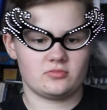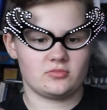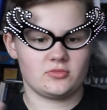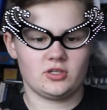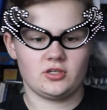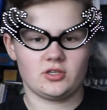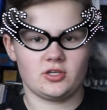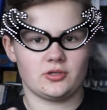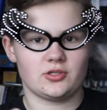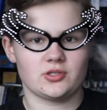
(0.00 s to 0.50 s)

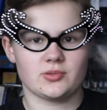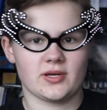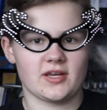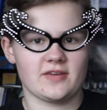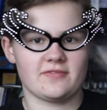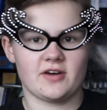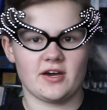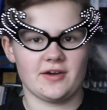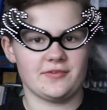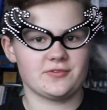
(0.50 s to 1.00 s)
You know,
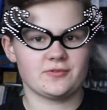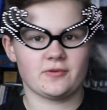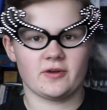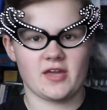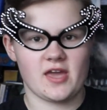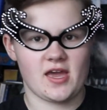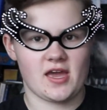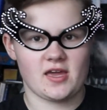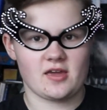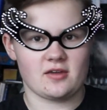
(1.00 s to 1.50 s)
25,
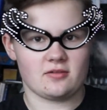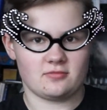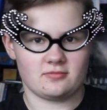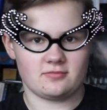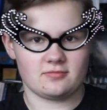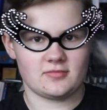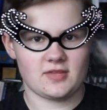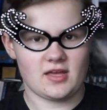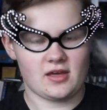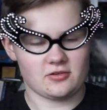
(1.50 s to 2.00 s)
28
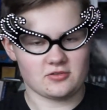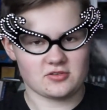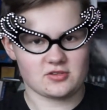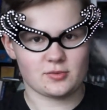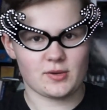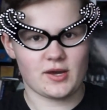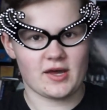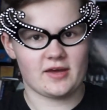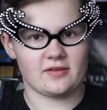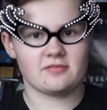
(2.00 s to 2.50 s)

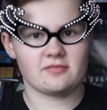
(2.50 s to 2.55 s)
elsewhere.